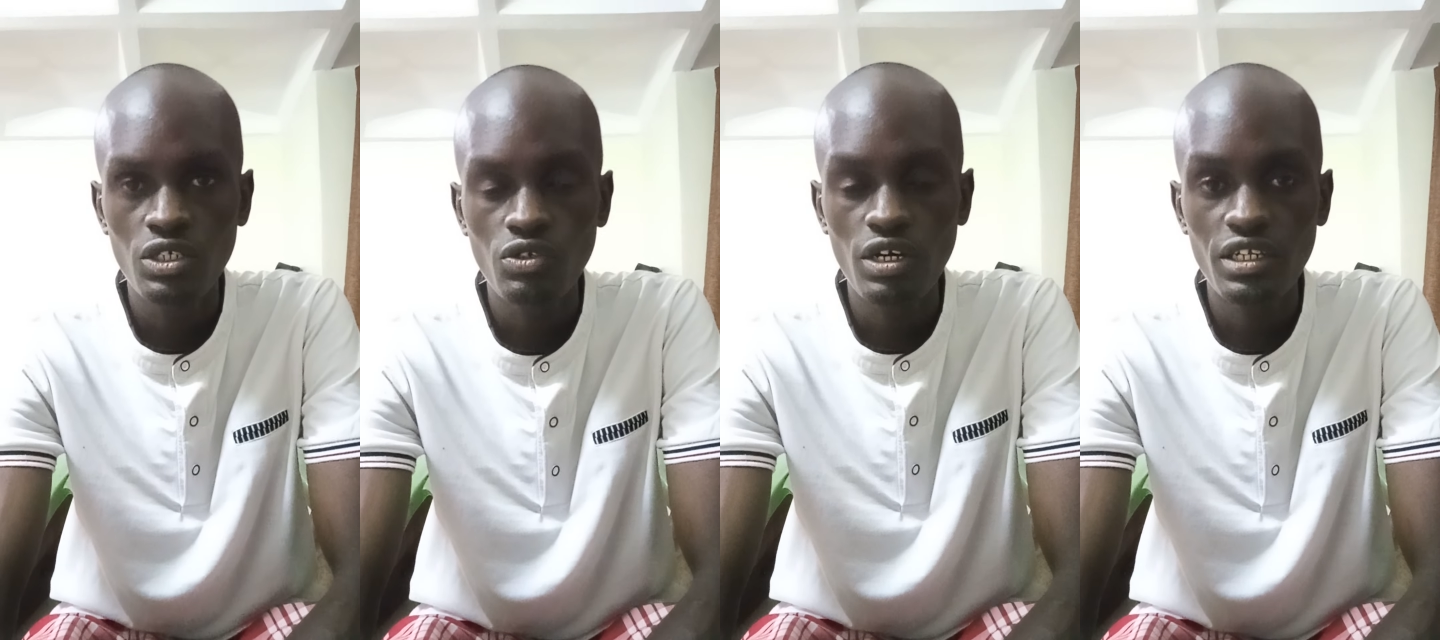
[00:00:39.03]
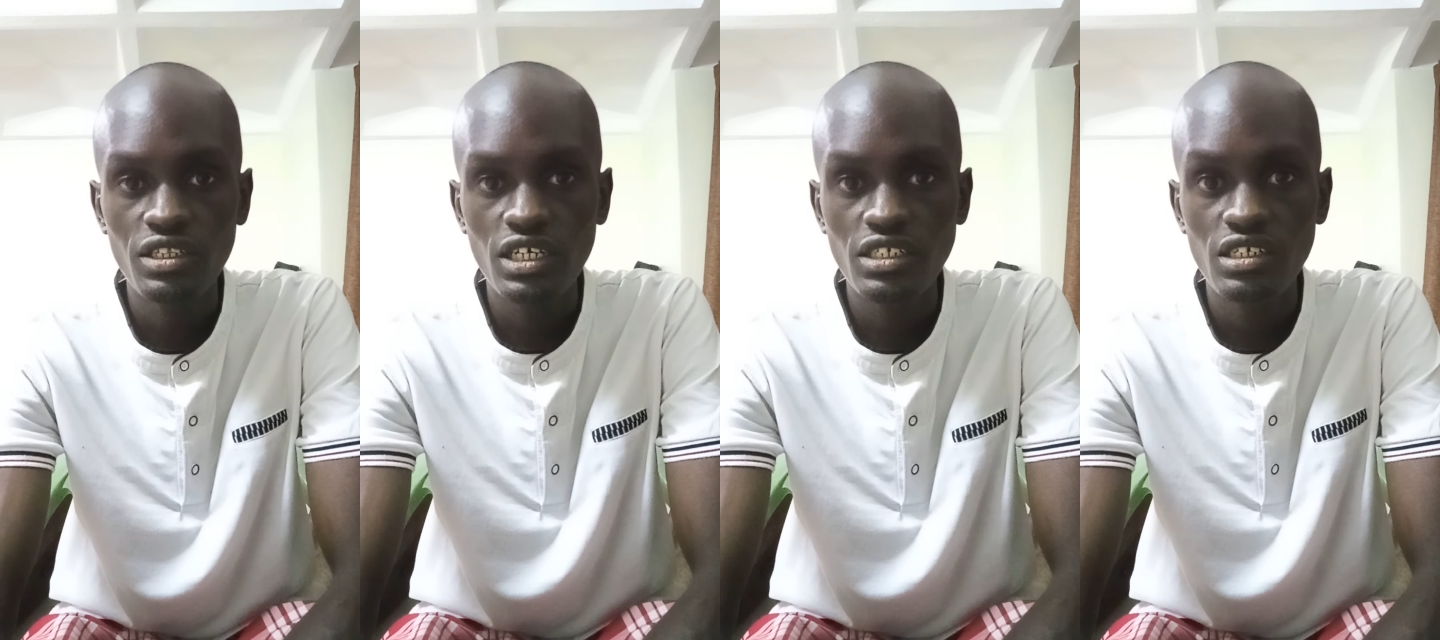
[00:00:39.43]
You are in
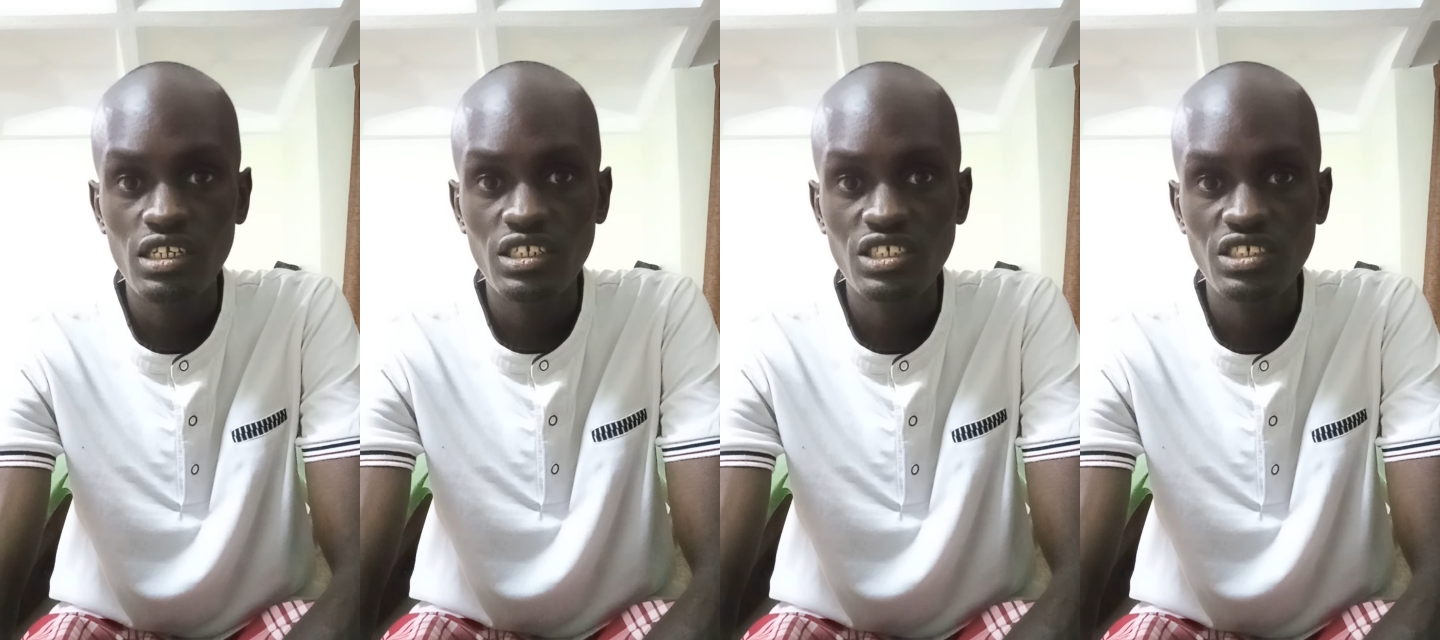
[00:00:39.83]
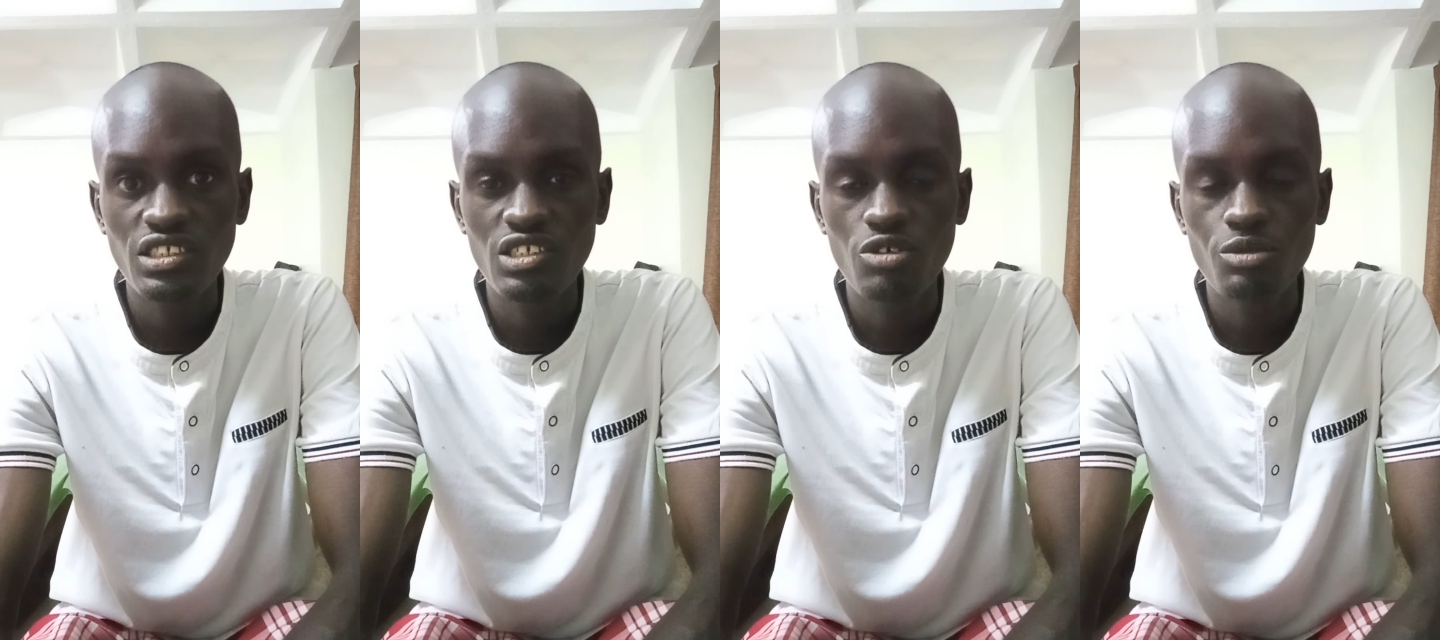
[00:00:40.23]
that religious
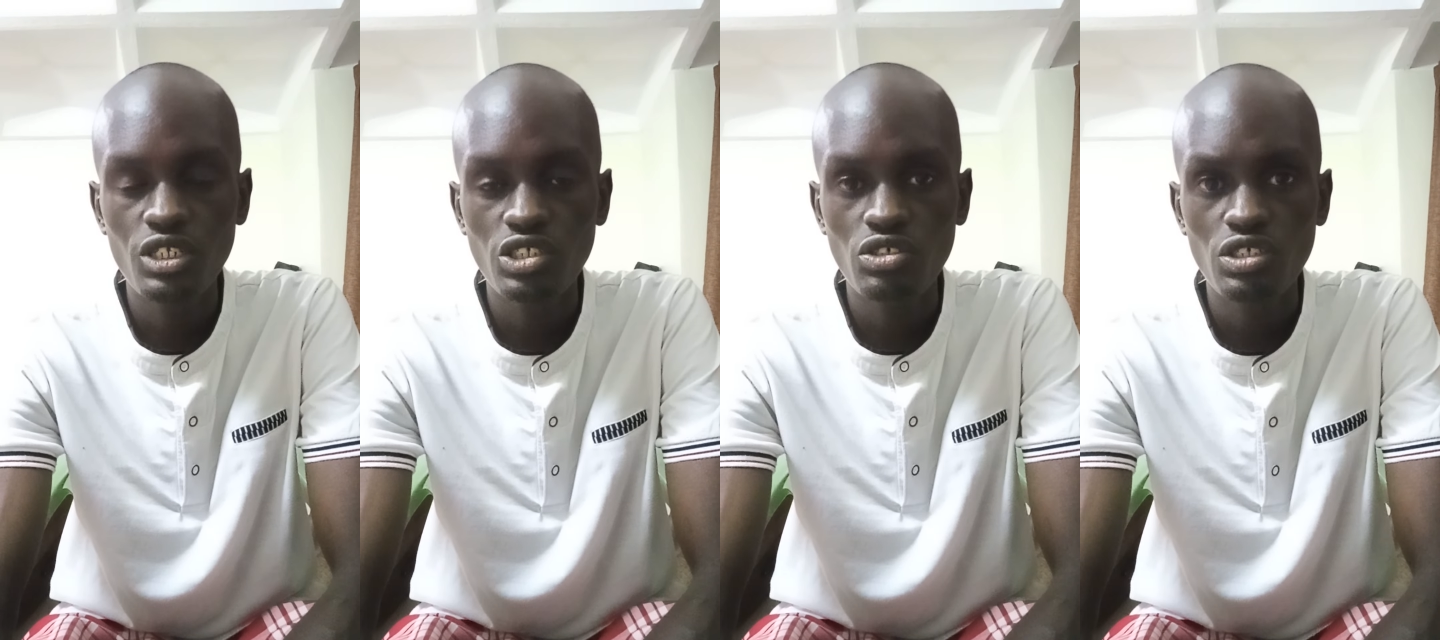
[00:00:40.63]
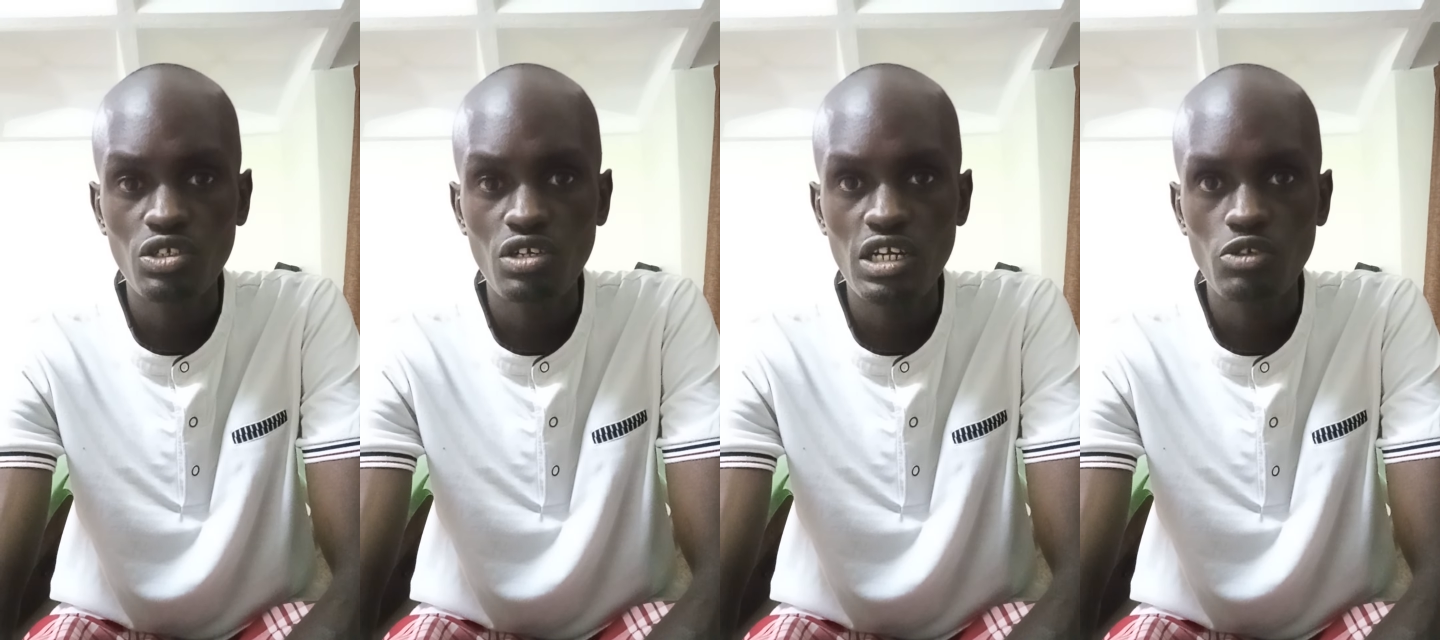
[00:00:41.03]
denomination in
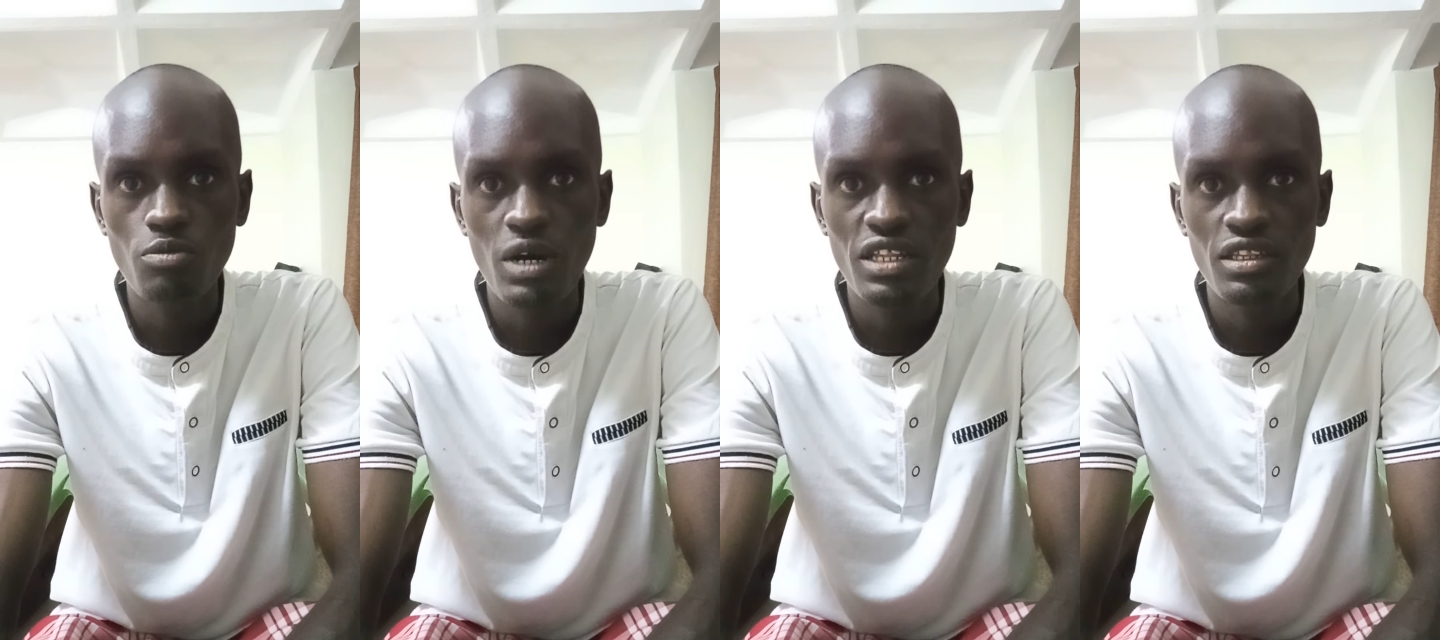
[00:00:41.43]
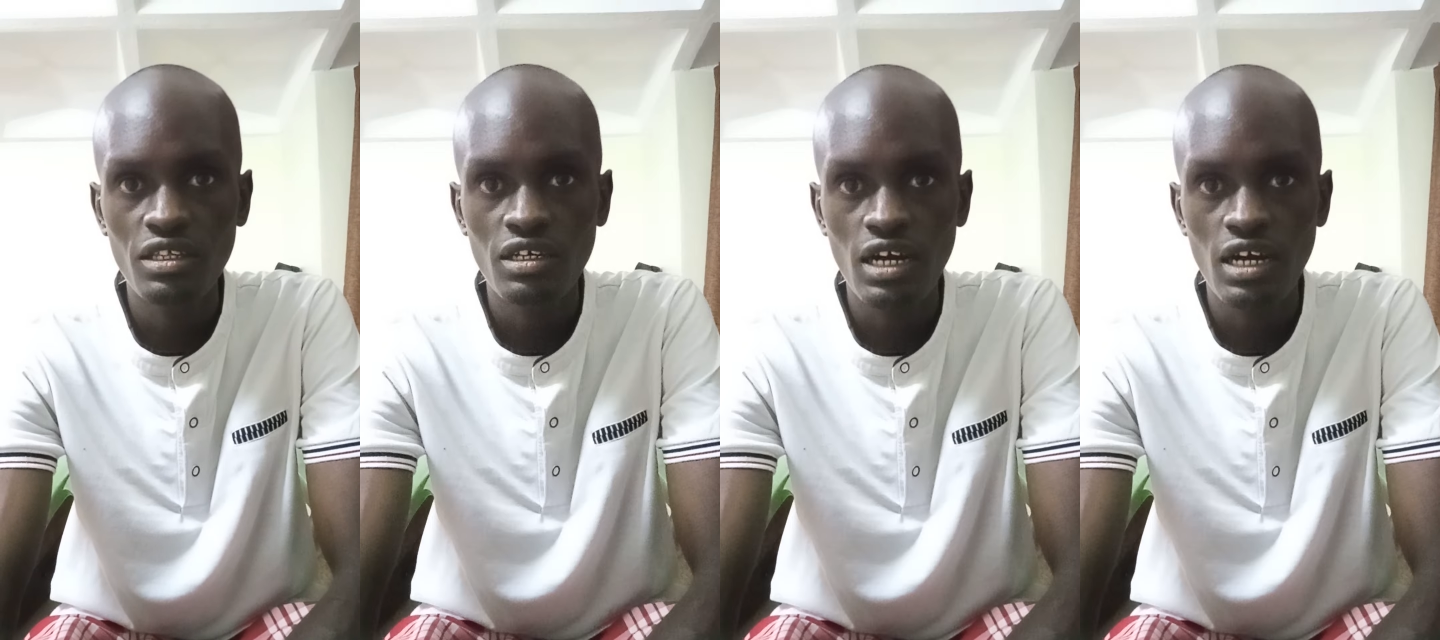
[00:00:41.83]
order to birth